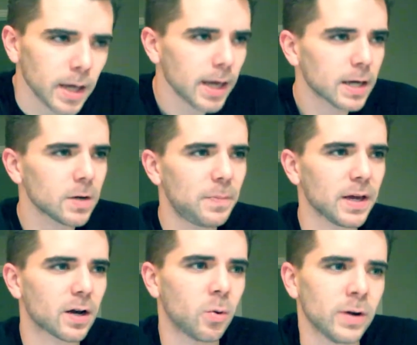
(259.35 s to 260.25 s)
It could
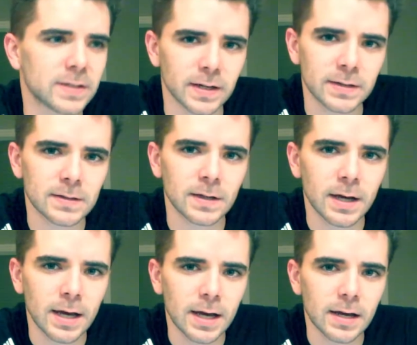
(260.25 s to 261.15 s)
be a coincidence
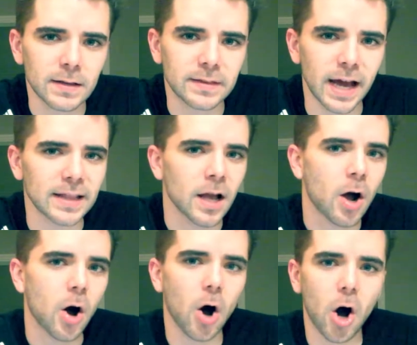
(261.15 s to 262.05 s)

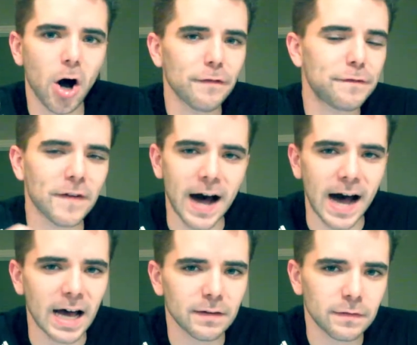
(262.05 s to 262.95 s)
that all
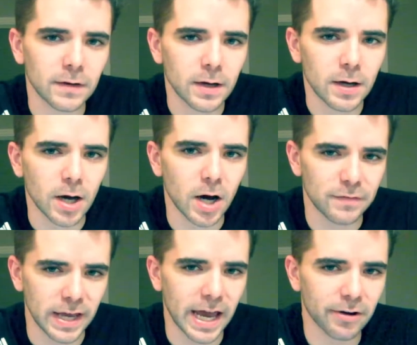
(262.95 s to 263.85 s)
5 of
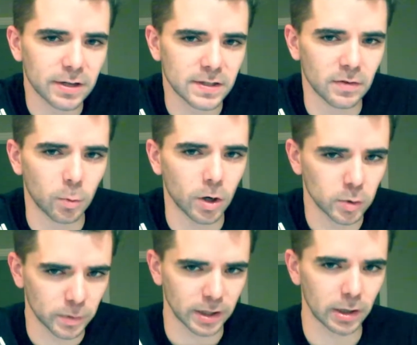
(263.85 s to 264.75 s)
the areas of the
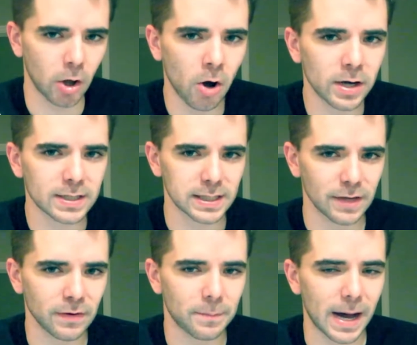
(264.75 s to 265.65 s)
world with the longest
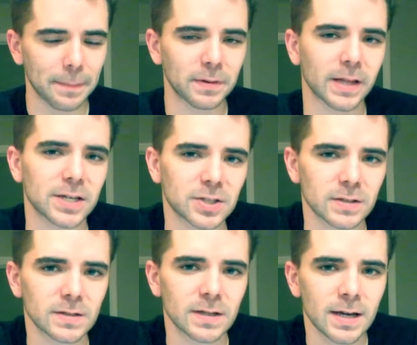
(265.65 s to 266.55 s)
living
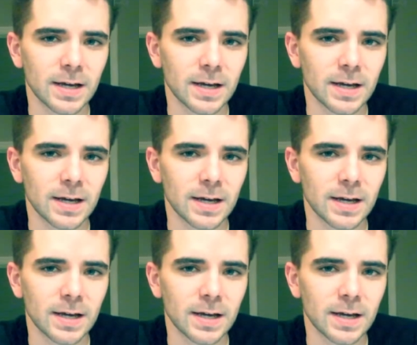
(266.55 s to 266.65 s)
populations